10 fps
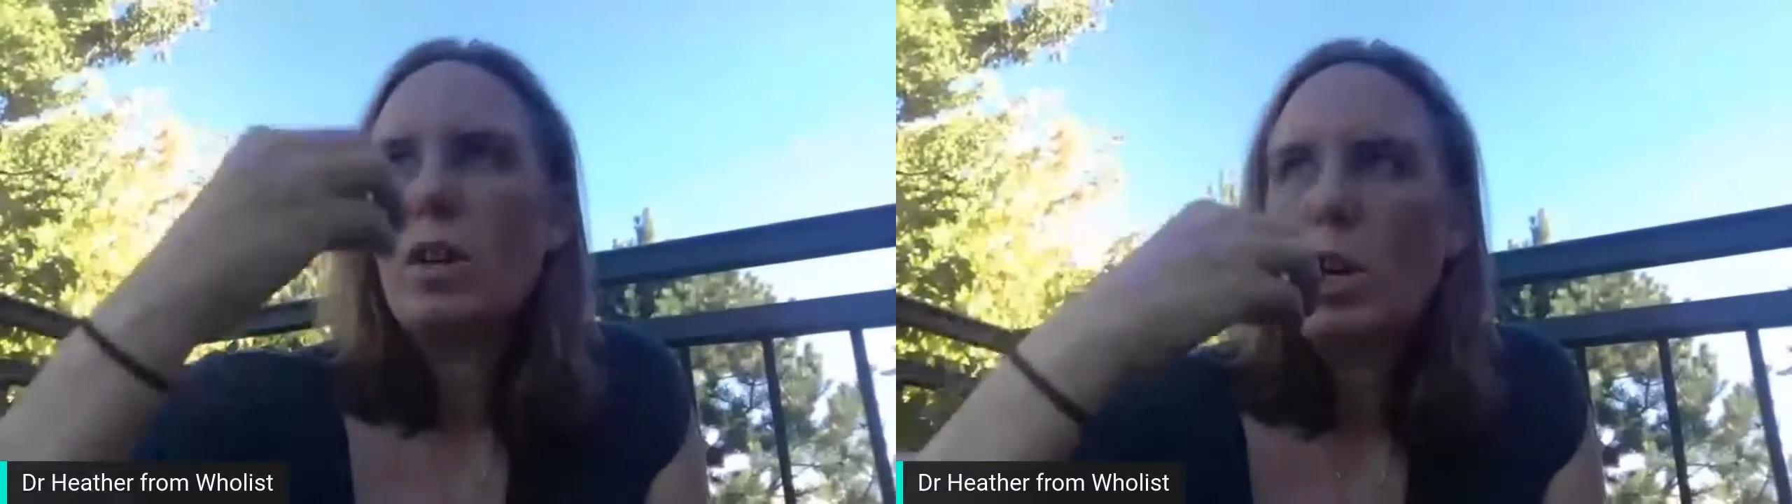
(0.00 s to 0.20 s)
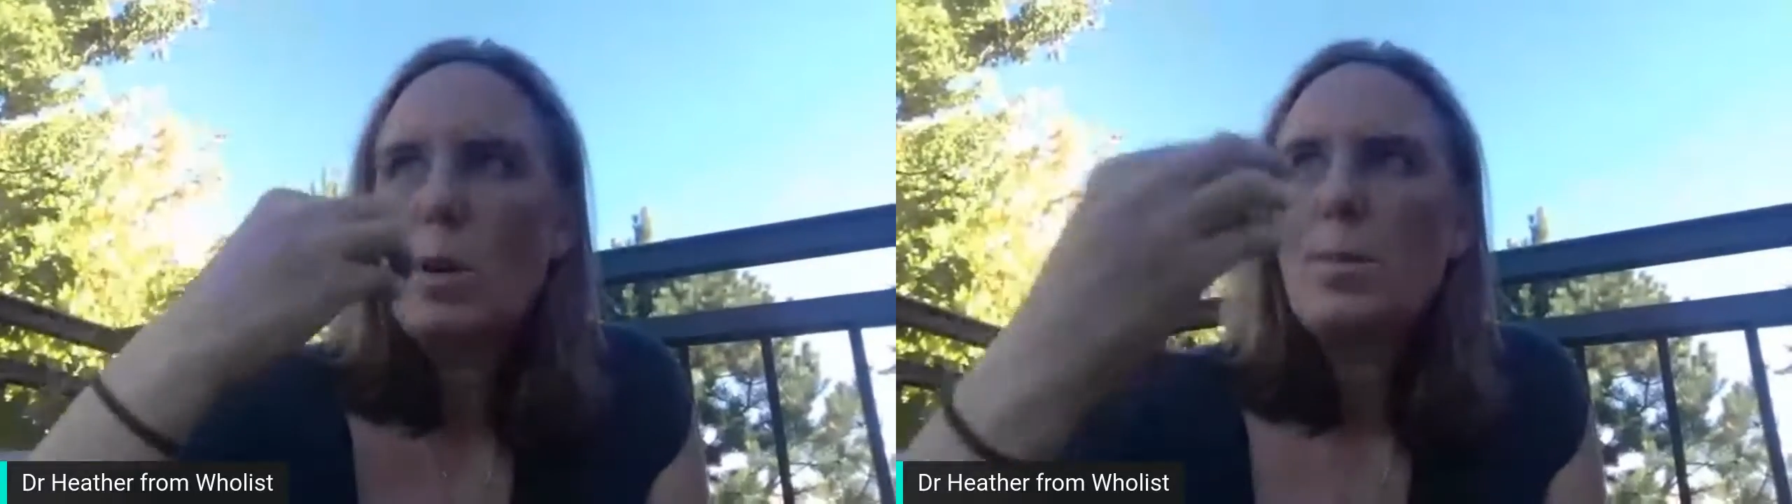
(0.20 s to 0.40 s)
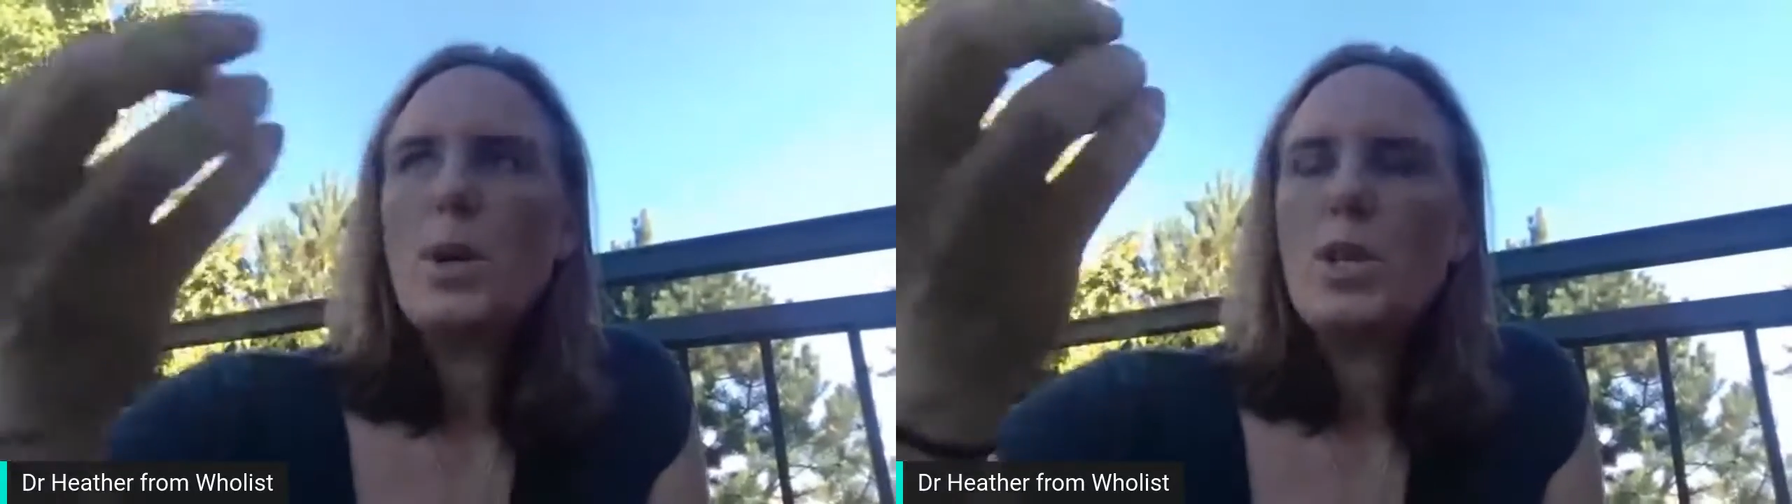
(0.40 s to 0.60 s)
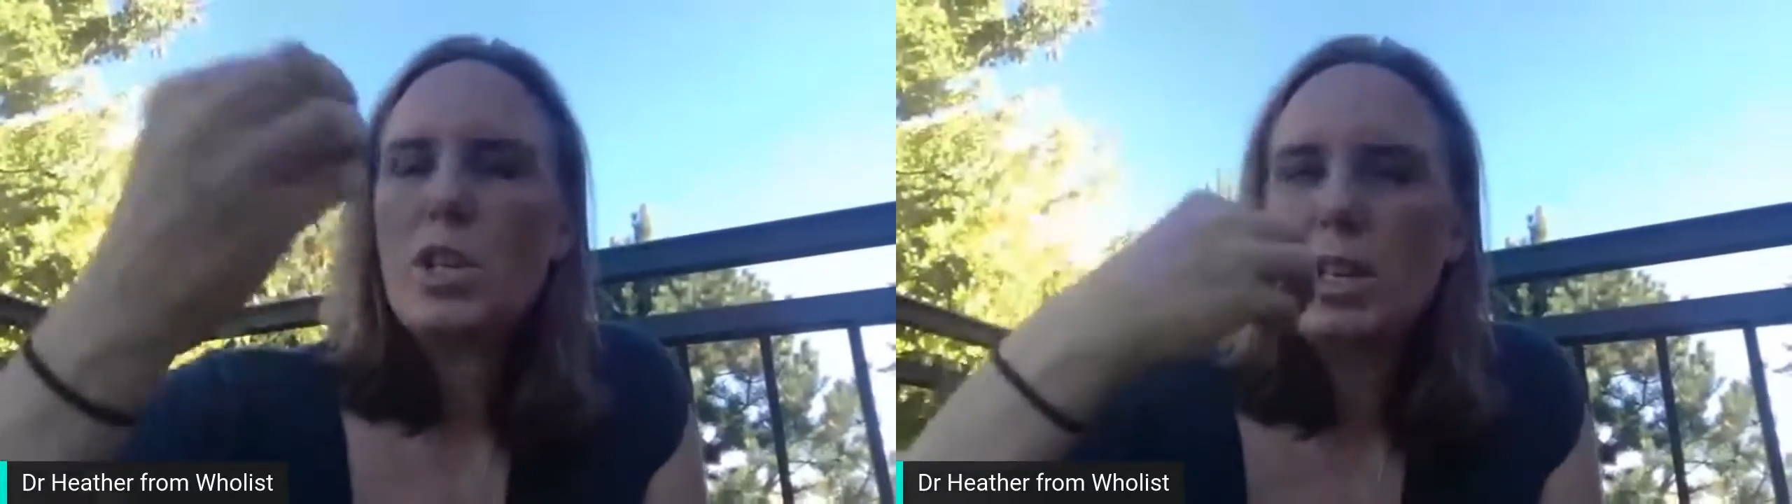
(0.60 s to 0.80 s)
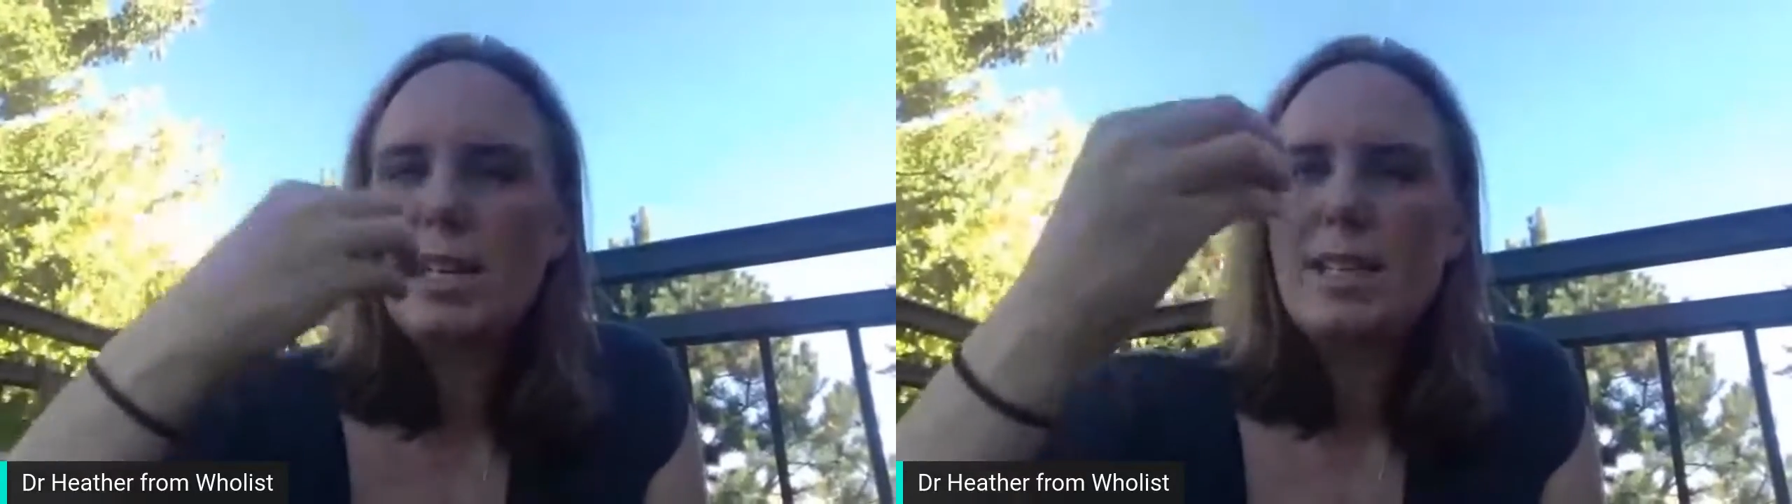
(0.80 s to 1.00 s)
pushing
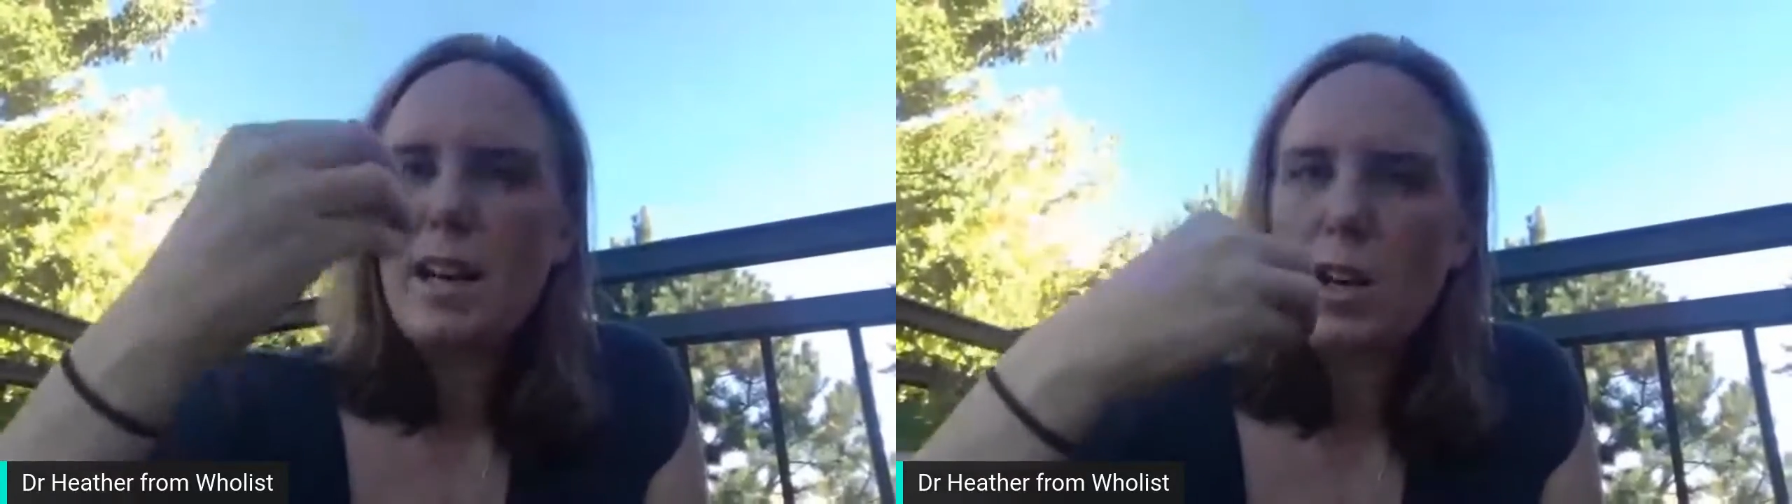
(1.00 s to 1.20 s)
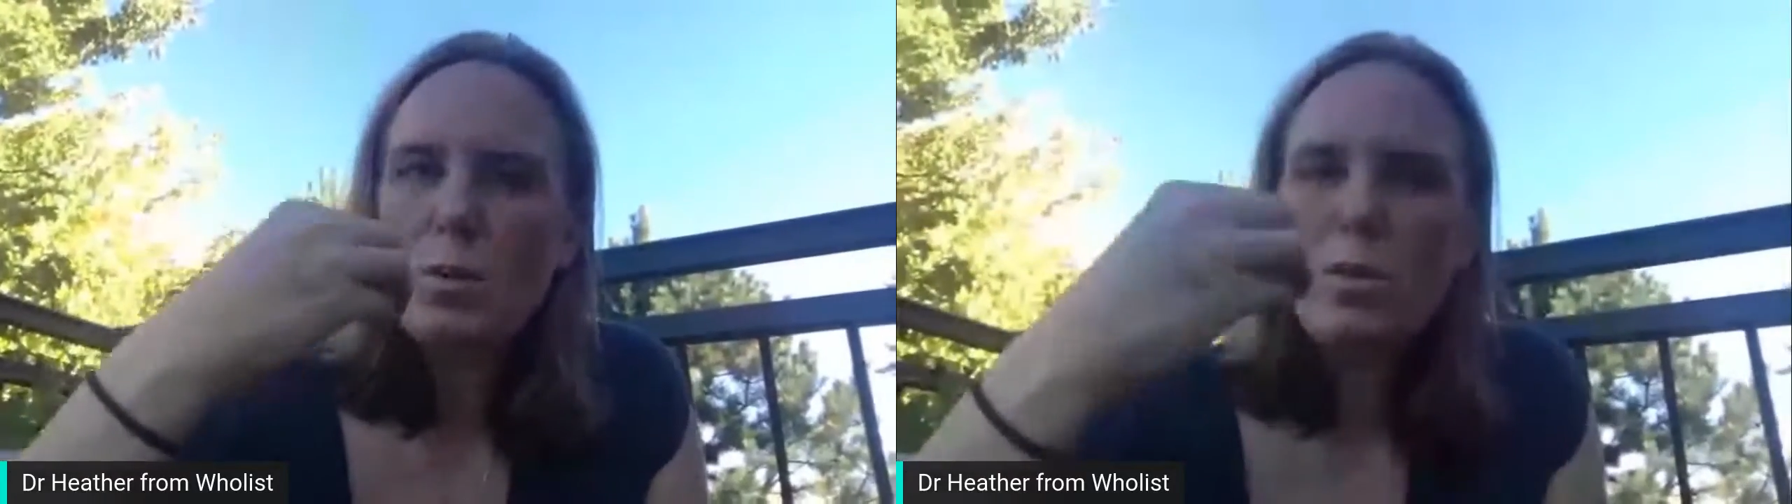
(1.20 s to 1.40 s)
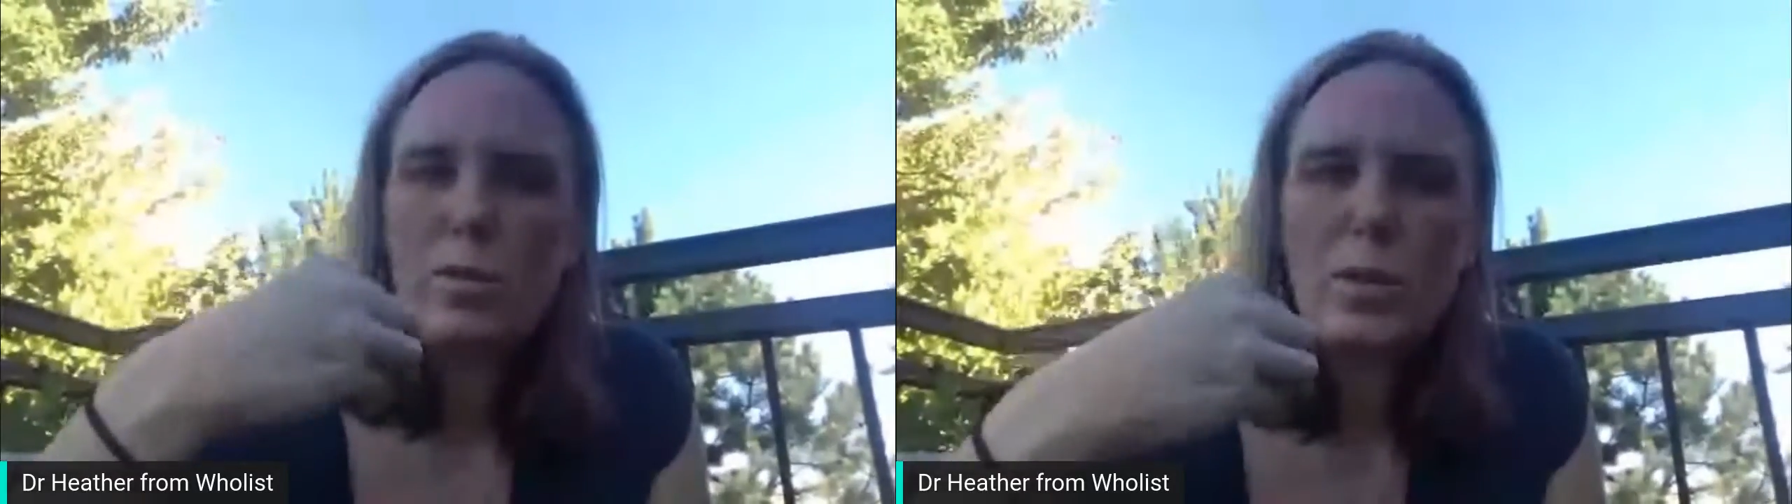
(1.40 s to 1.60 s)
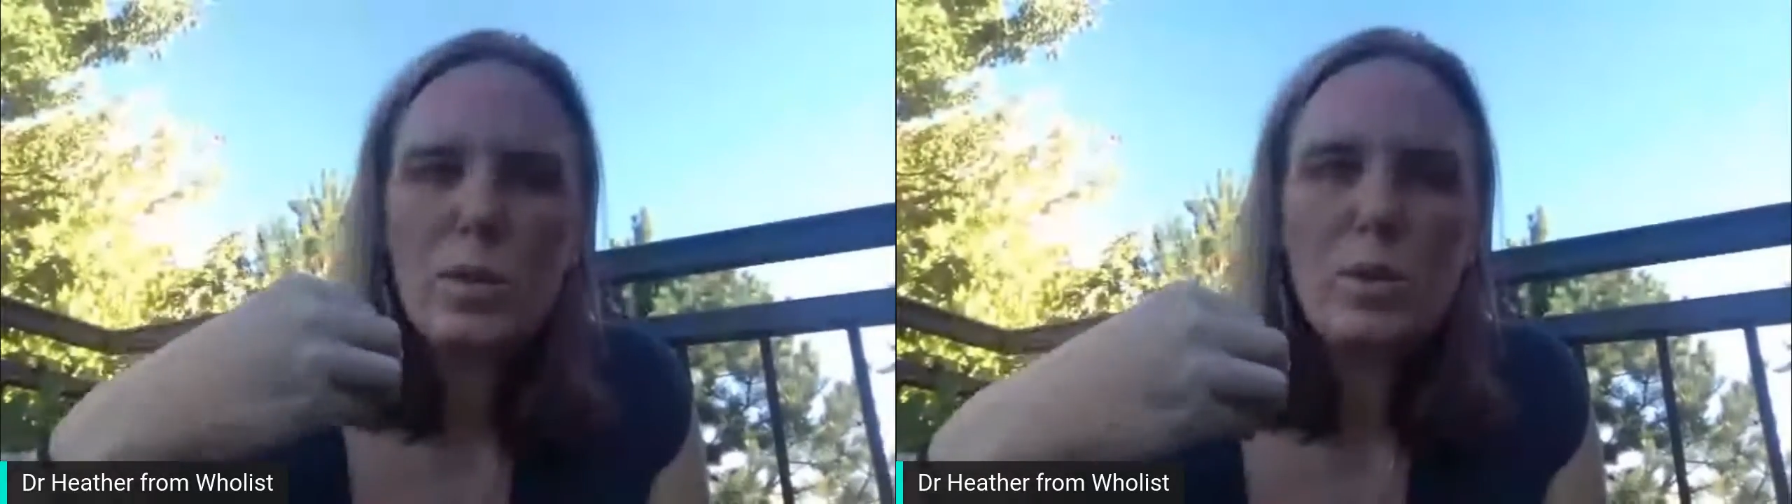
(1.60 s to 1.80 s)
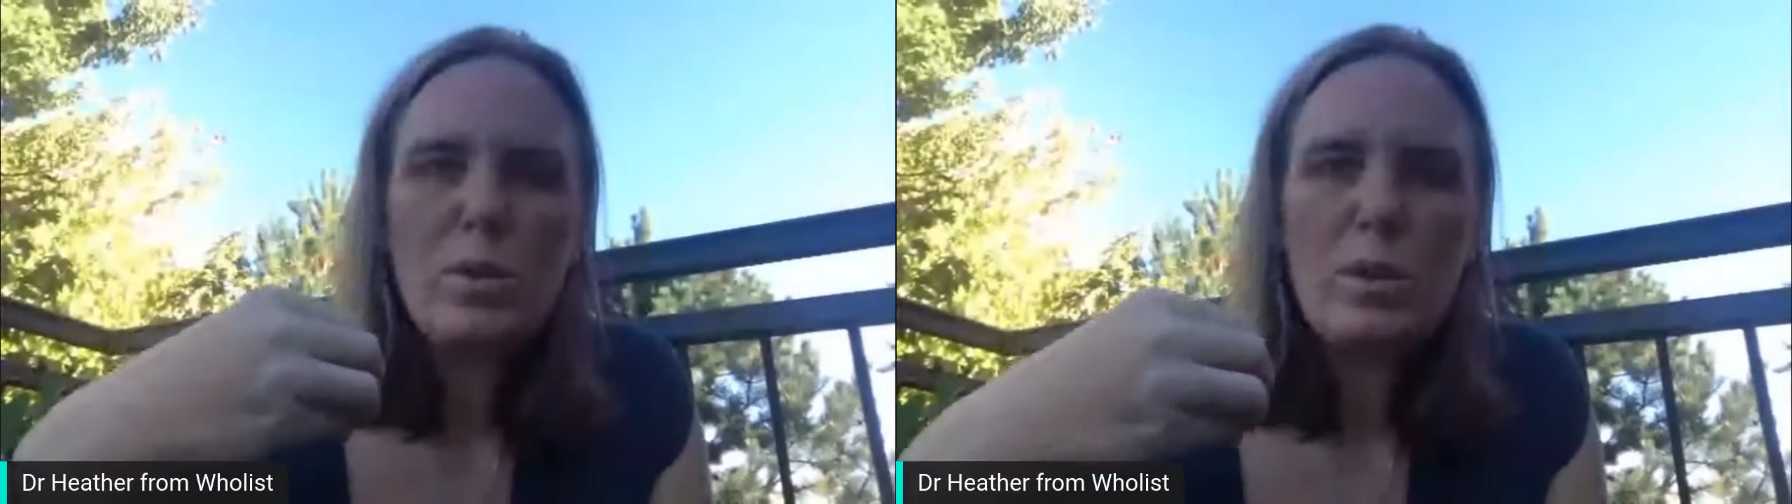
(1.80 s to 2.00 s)
it down with food